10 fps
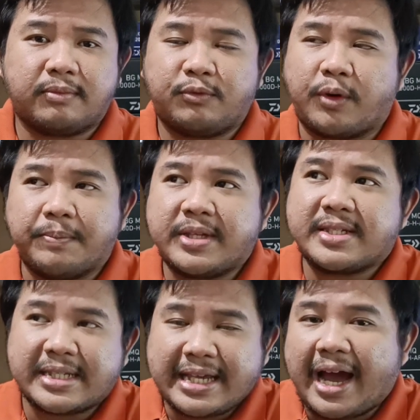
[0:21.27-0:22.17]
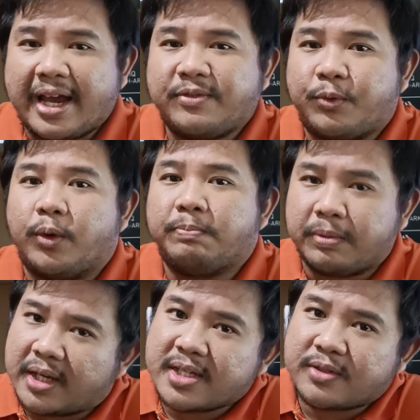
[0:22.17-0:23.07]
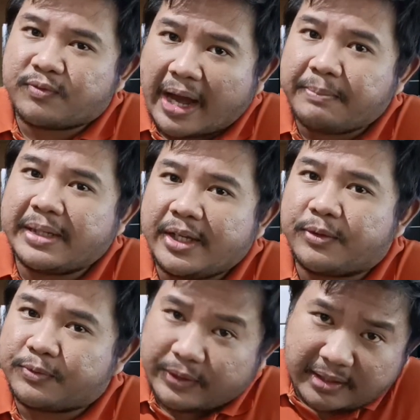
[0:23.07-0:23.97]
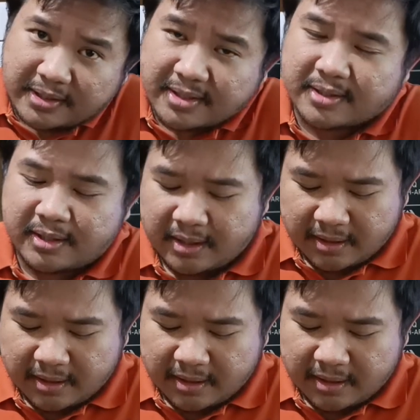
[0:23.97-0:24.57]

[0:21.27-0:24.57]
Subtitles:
from the CI4 Plus family of reels